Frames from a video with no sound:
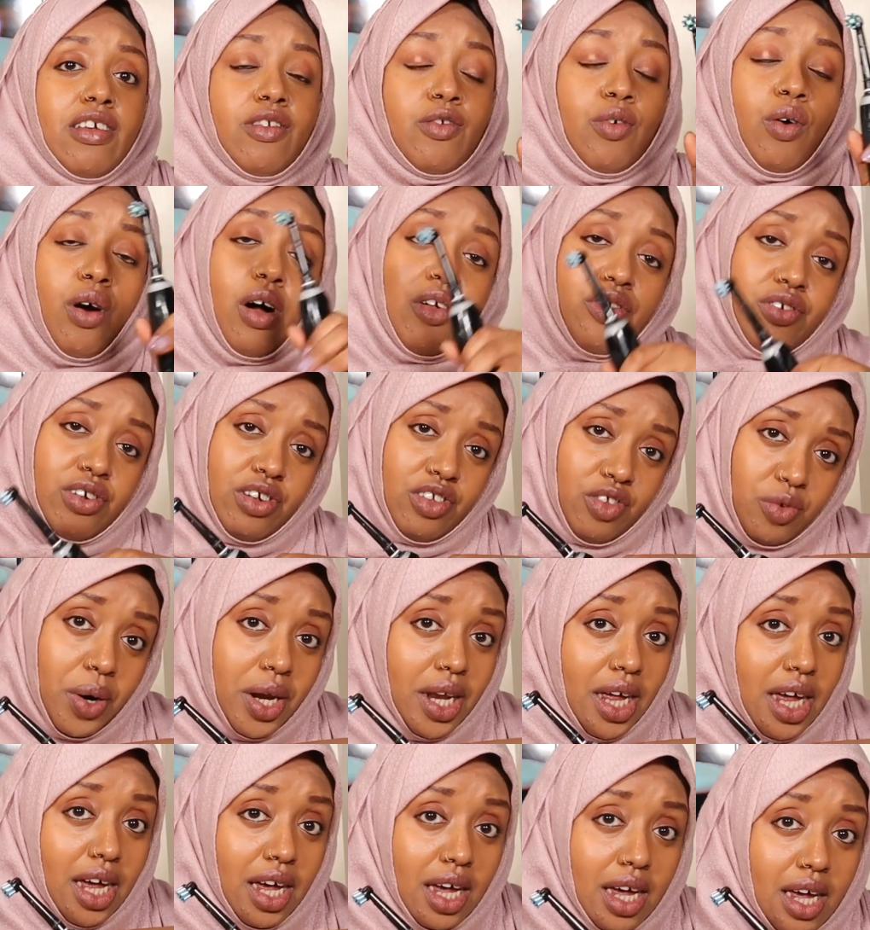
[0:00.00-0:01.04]
this for
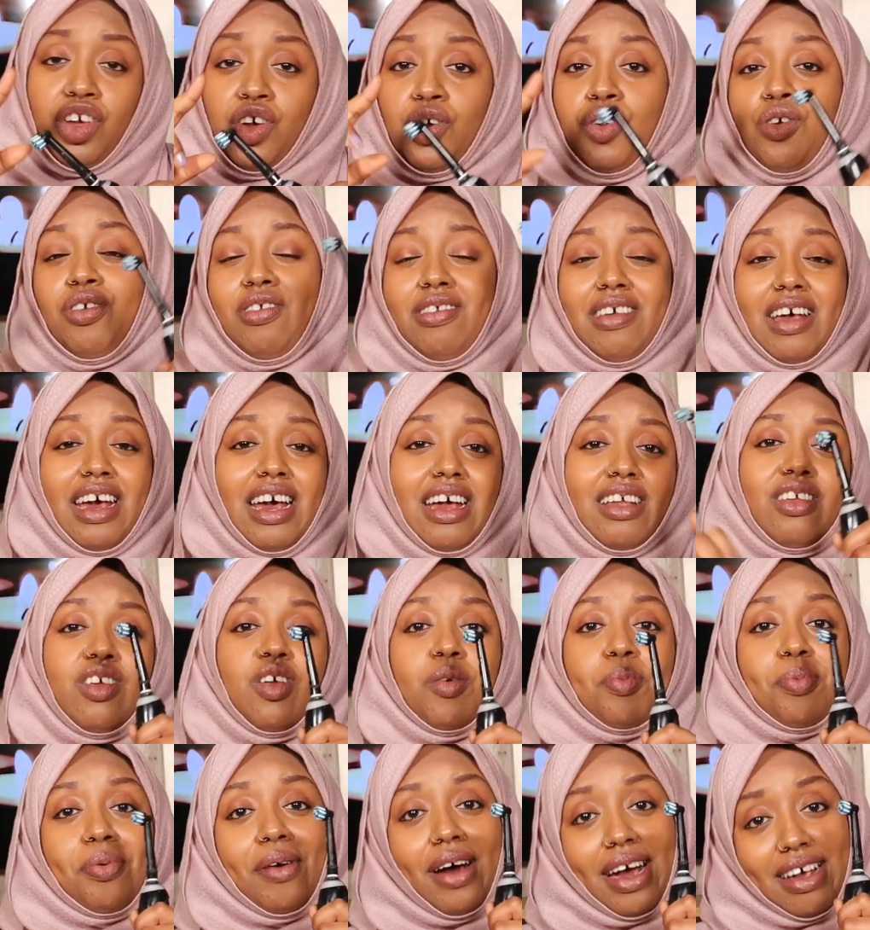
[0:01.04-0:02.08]
120. You said
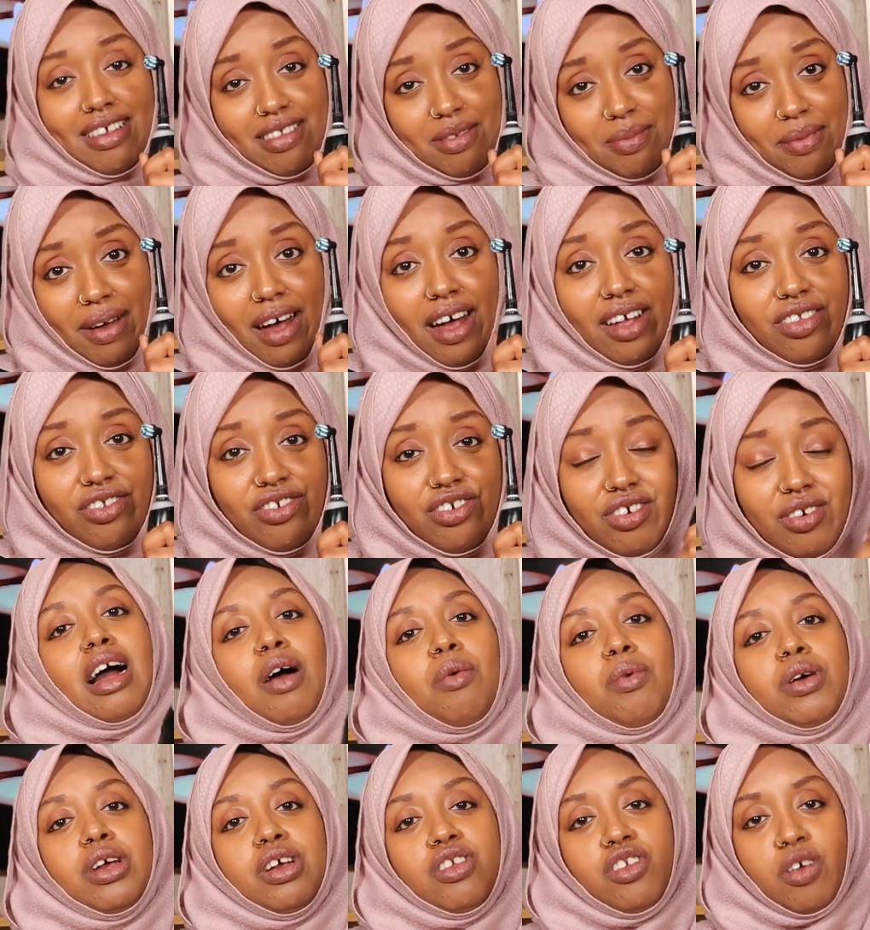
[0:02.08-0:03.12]
you price match.
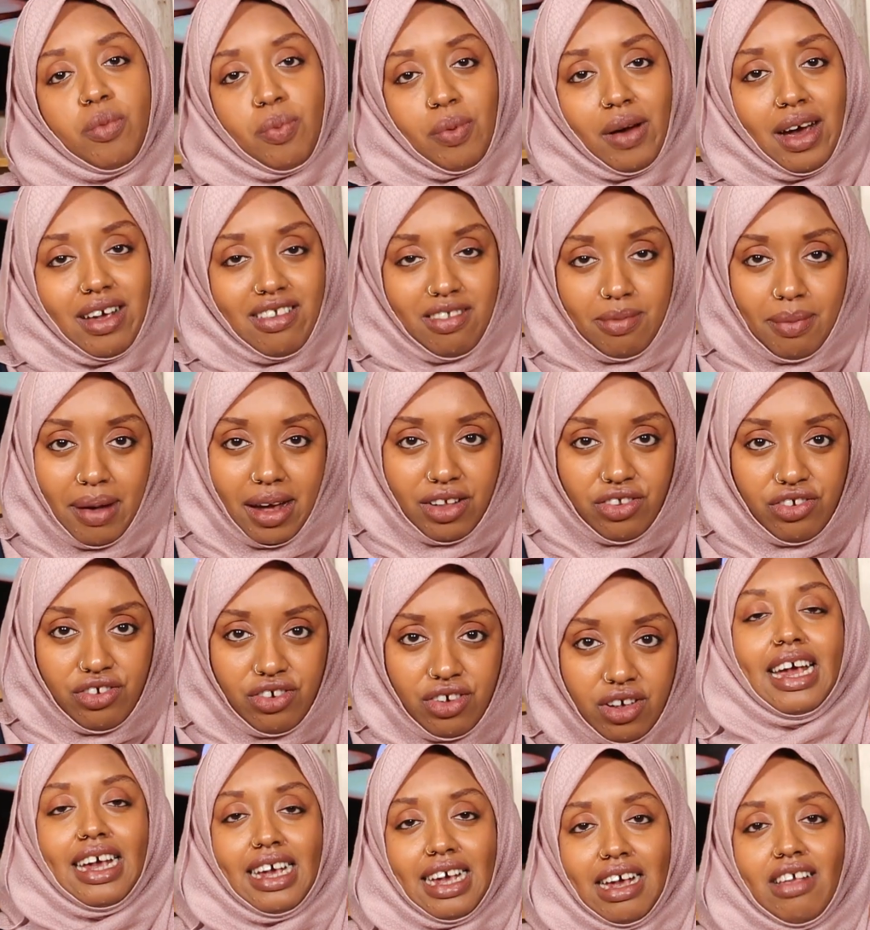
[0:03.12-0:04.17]
I want you to price
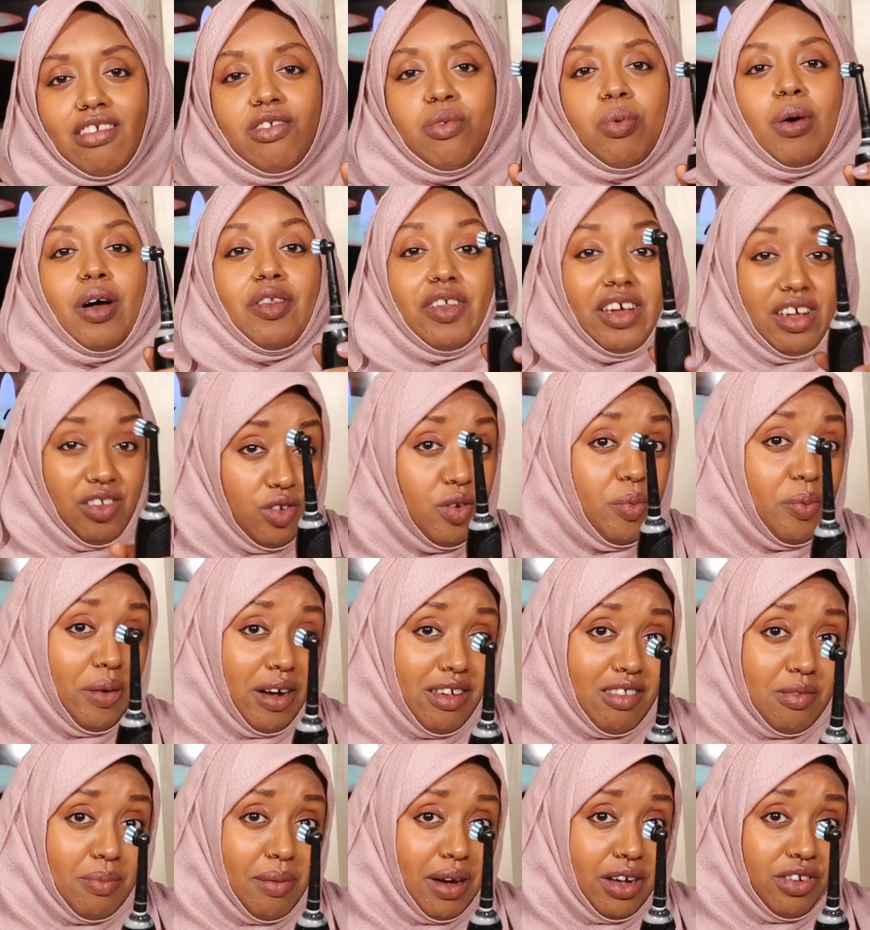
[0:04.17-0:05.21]
match. And guess what? They do
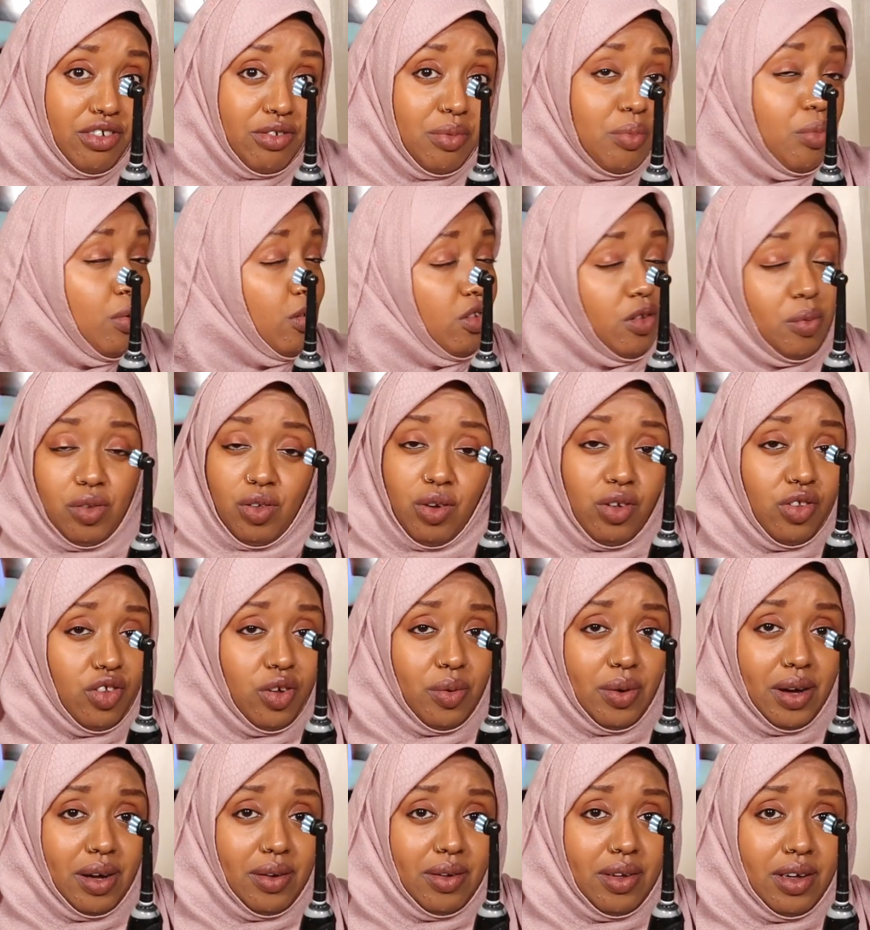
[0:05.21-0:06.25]
price match. Most people don't
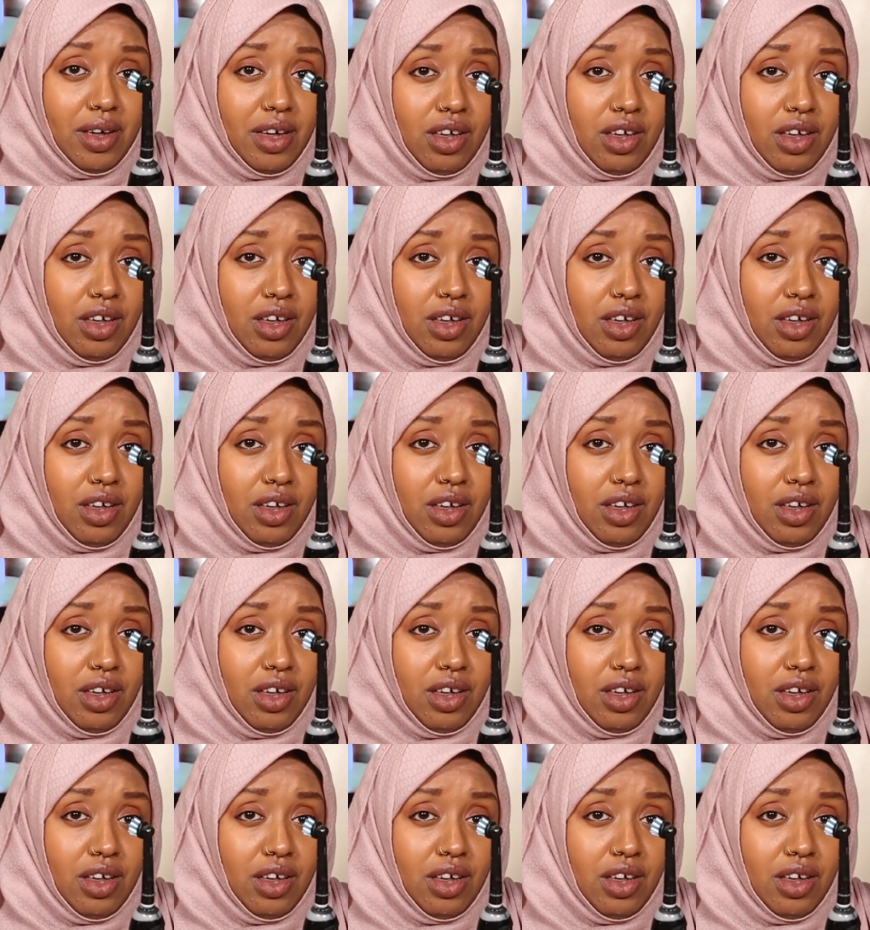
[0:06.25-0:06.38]
do it.